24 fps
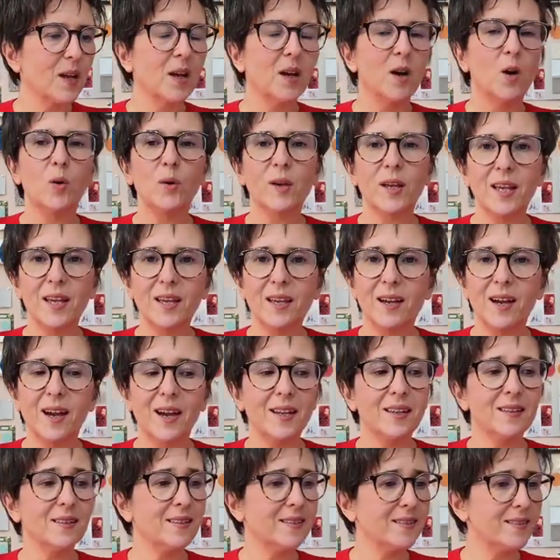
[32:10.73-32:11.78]
Okay,
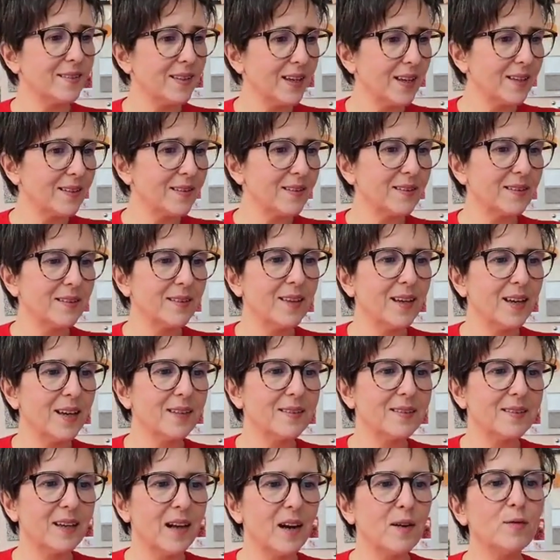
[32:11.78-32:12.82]
I understand
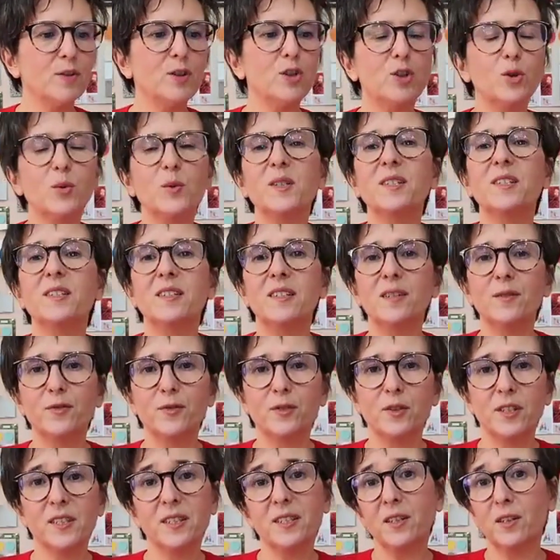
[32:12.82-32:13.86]
that every shoe
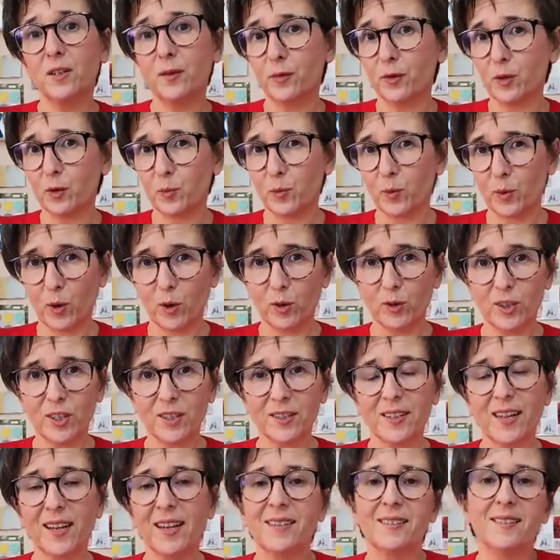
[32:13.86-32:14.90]
is a different
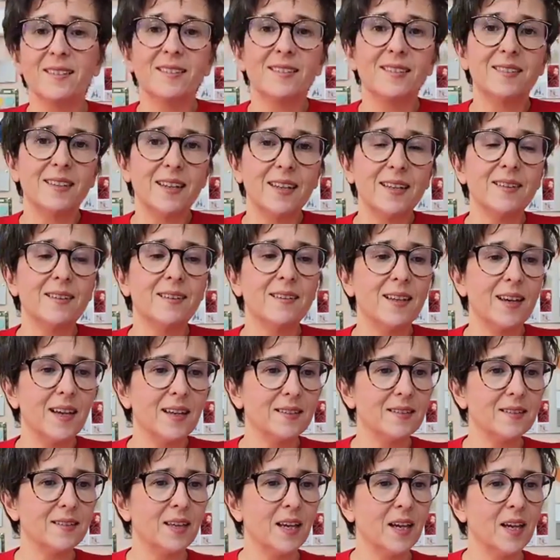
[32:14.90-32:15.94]
project. I understand
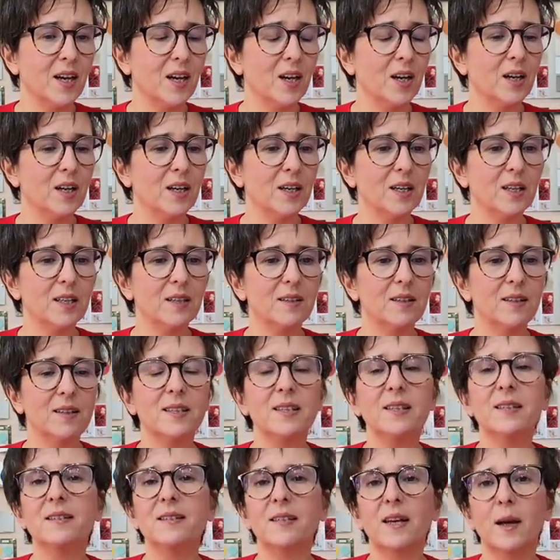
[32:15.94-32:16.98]
that the
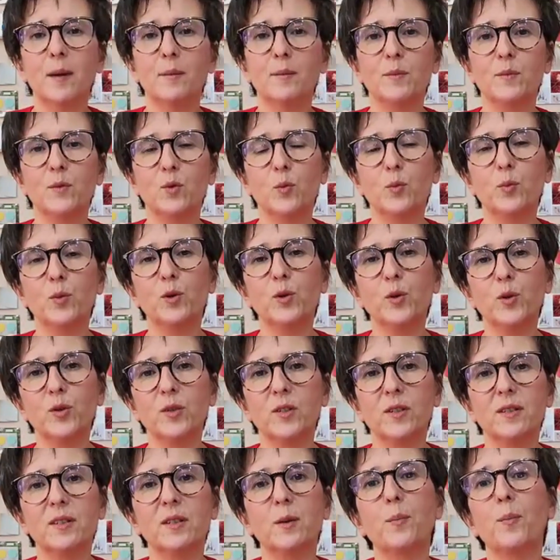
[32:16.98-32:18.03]
lead time to produce
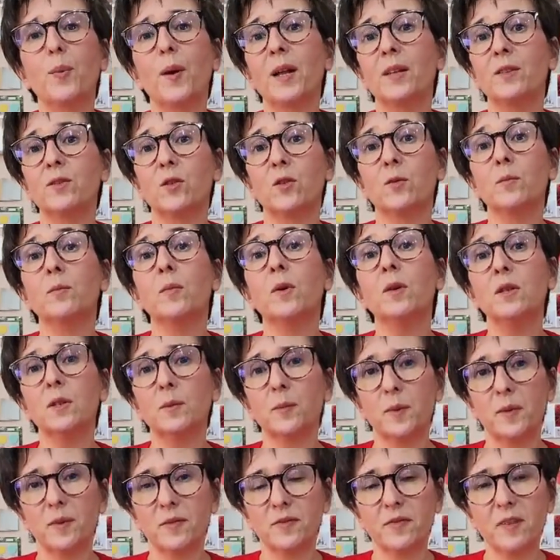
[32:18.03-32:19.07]
it depends on
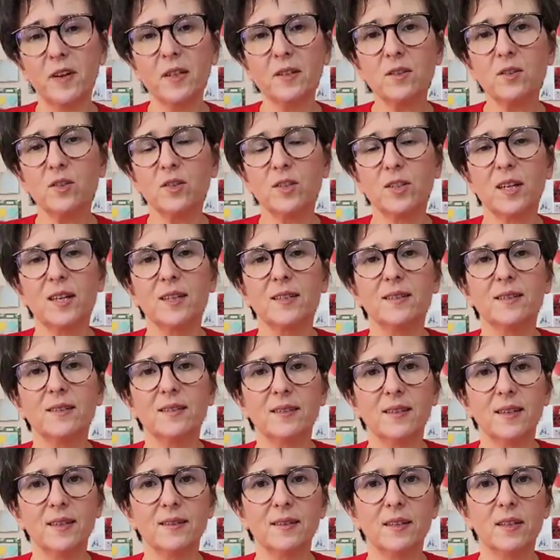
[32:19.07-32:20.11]
multiple factors. I
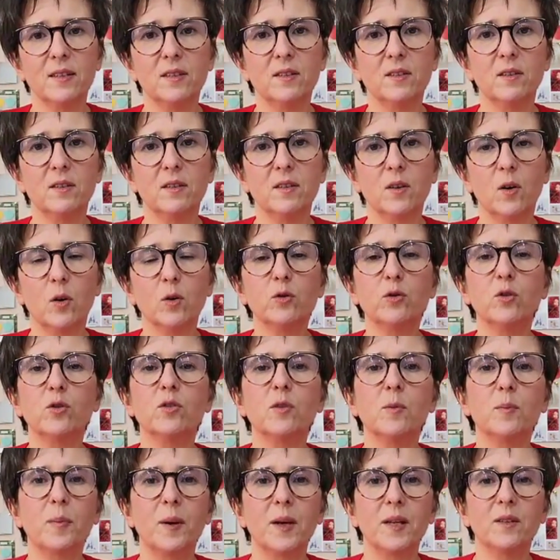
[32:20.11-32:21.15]
understand that also
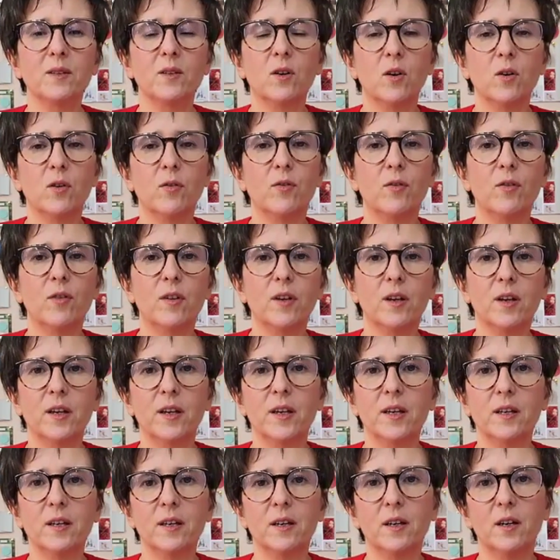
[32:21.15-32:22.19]
depend on
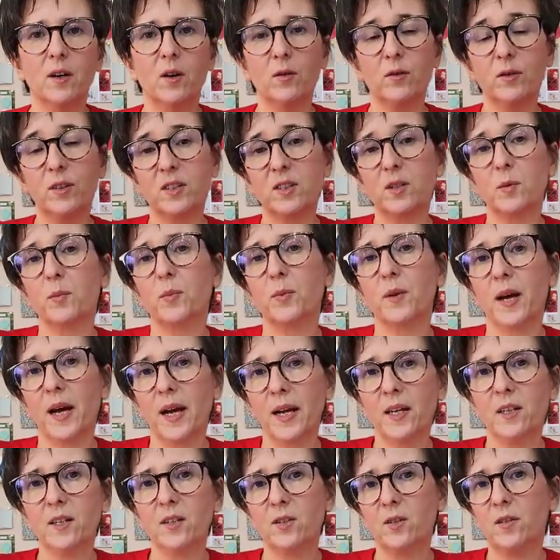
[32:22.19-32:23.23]
the
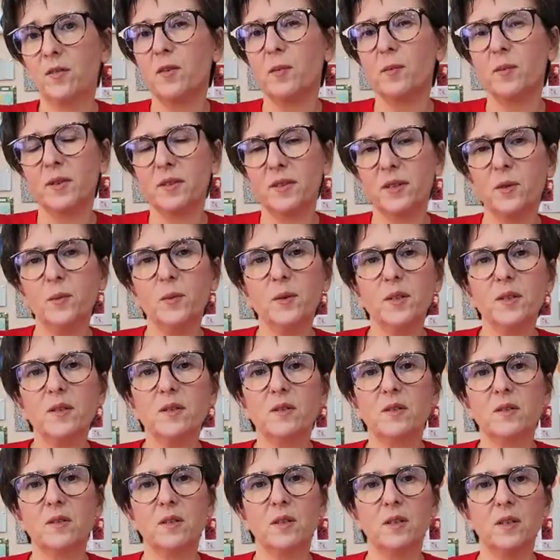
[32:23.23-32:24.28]
suppliers of the
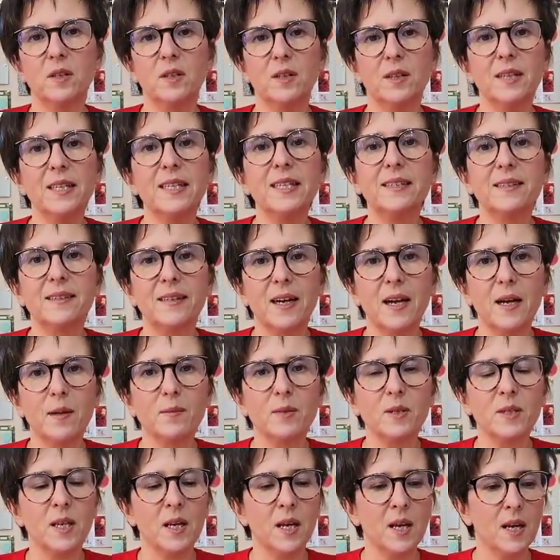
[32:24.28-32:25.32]
materials lead
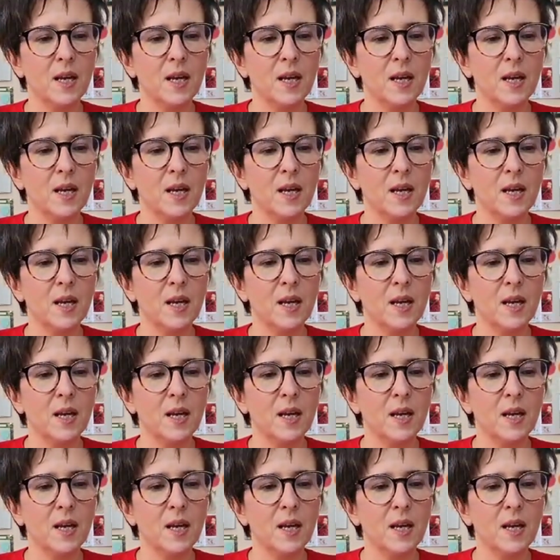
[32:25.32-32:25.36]
times